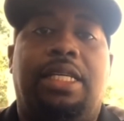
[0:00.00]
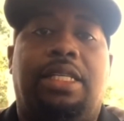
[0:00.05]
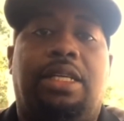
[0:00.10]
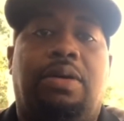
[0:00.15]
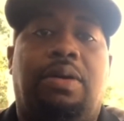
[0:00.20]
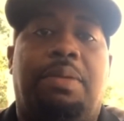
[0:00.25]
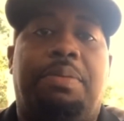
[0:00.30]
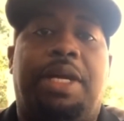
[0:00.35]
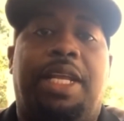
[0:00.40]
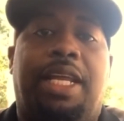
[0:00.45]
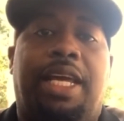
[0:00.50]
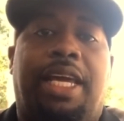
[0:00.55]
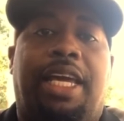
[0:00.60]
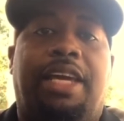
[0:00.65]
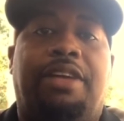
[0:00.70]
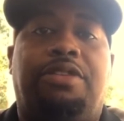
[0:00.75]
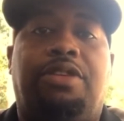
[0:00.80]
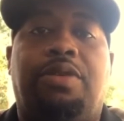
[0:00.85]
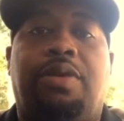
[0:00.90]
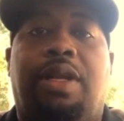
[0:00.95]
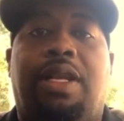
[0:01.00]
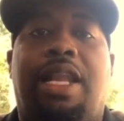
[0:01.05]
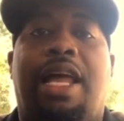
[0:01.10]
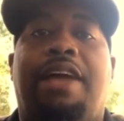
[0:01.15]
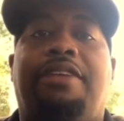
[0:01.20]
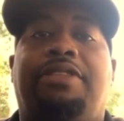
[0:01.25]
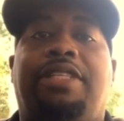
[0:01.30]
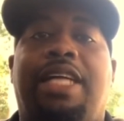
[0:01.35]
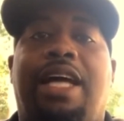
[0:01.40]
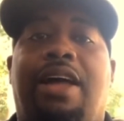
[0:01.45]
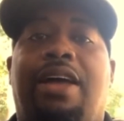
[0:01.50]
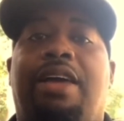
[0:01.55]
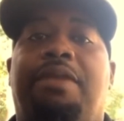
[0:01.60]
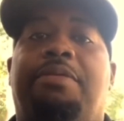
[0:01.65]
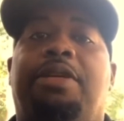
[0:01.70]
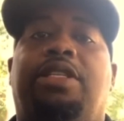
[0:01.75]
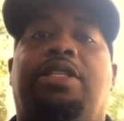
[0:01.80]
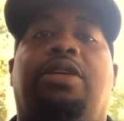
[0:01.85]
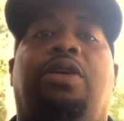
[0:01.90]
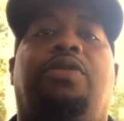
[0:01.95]
So I mean, it gives you a lifestyle
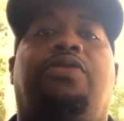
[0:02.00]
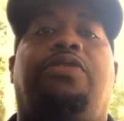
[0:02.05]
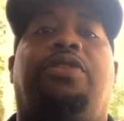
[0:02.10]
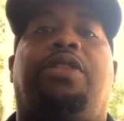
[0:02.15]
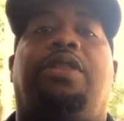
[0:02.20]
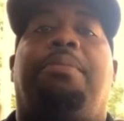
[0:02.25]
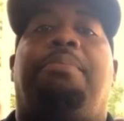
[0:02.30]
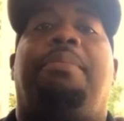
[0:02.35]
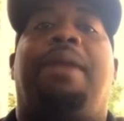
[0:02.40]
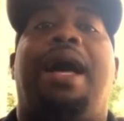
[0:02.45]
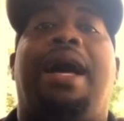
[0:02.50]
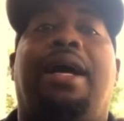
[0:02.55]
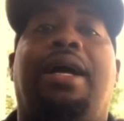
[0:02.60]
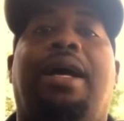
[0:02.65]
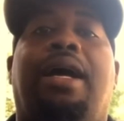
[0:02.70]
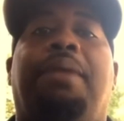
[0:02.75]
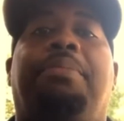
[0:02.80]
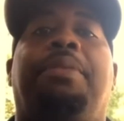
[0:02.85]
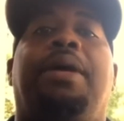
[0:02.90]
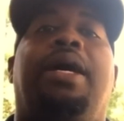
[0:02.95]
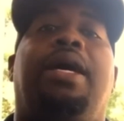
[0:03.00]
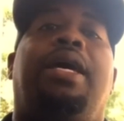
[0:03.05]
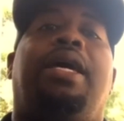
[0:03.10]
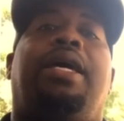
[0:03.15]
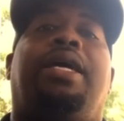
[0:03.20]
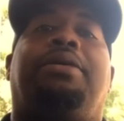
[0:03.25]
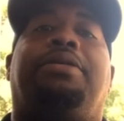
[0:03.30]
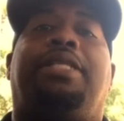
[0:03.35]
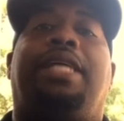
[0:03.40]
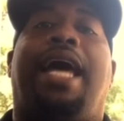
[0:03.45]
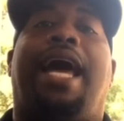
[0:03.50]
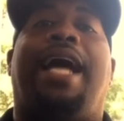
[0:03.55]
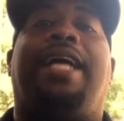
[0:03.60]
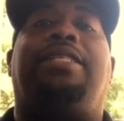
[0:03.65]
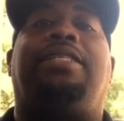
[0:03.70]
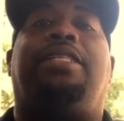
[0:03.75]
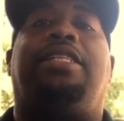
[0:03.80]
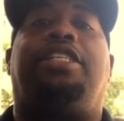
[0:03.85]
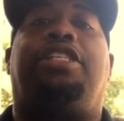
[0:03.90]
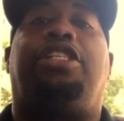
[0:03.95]
image. So for the mock-up, it was
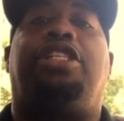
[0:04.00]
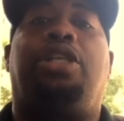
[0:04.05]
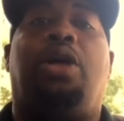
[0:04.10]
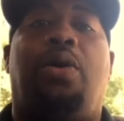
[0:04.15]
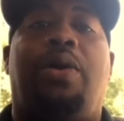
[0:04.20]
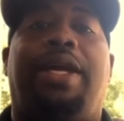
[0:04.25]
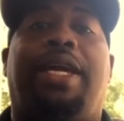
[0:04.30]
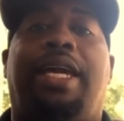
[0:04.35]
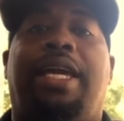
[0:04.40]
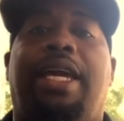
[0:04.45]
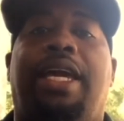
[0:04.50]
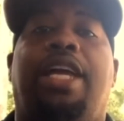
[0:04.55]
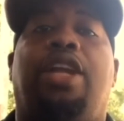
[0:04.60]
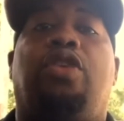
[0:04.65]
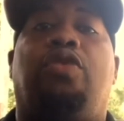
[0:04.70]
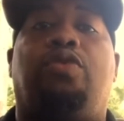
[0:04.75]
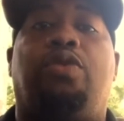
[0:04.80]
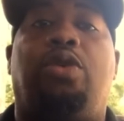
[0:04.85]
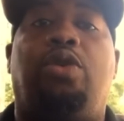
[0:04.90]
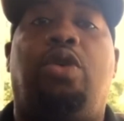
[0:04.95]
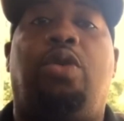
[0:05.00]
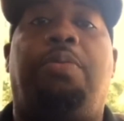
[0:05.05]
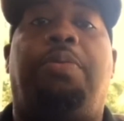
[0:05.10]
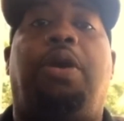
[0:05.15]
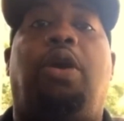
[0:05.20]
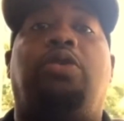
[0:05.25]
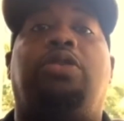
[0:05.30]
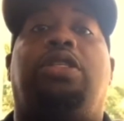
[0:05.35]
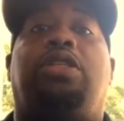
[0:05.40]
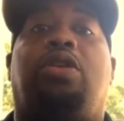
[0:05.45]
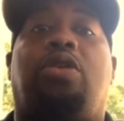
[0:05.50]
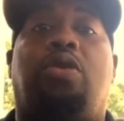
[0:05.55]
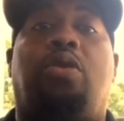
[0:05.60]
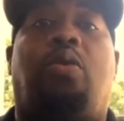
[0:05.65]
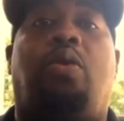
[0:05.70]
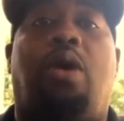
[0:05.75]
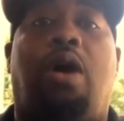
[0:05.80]
actually showing it in a room, posted on the